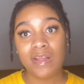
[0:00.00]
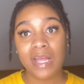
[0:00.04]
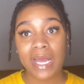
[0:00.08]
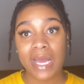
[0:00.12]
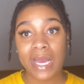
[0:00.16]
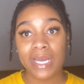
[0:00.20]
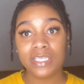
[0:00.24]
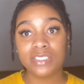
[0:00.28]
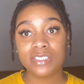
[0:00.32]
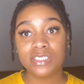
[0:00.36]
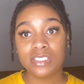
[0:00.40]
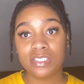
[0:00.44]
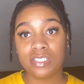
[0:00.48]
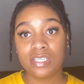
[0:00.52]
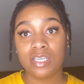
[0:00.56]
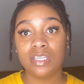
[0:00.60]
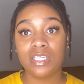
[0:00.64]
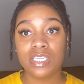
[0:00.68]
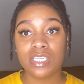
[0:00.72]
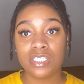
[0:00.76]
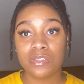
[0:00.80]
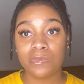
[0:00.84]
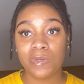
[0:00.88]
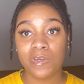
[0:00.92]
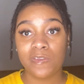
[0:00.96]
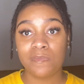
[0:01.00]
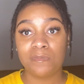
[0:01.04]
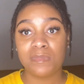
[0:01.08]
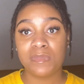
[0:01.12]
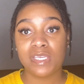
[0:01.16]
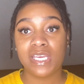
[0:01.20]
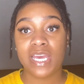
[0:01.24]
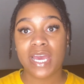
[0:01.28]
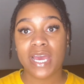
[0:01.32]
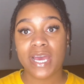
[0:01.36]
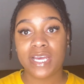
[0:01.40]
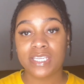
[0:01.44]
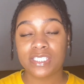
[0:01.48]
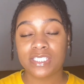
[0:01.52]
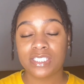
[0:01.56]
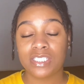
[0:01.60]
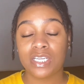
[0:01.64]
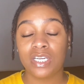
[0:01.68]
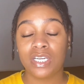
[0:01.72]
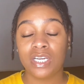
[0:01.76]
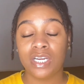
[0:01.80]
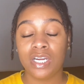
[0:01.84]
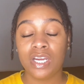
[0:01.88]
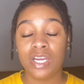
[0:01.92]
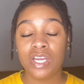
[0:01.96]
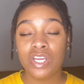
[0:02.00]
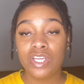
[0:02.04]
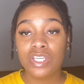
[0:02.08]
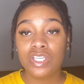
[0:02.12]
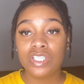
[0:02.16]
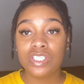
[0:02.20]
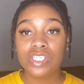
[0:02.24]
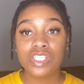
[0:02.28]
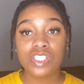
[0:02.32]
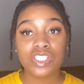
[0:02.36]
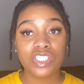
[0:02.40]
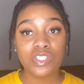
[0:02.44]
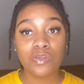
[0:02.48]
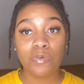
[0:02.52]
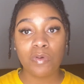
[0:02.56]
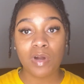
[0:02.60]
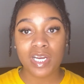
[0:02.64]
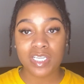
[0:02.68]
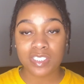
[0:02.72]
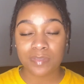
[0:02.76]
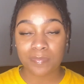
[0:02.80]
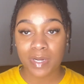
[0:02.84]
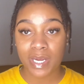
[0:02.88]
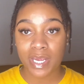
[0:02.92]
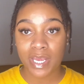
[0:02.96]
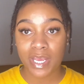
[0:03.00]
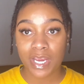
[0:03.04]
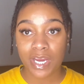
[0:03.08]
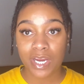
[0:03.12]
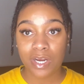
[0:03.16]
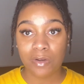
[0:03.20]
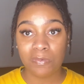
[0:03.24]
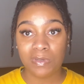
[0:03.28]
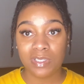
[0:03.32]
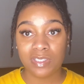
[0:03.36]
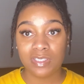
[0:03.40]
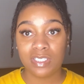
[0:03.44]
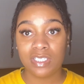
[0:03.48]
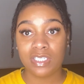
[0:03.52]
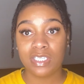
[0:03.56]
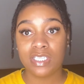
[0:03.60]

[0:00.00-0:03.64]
I actually took this with me and asked her could she wash my hair with it,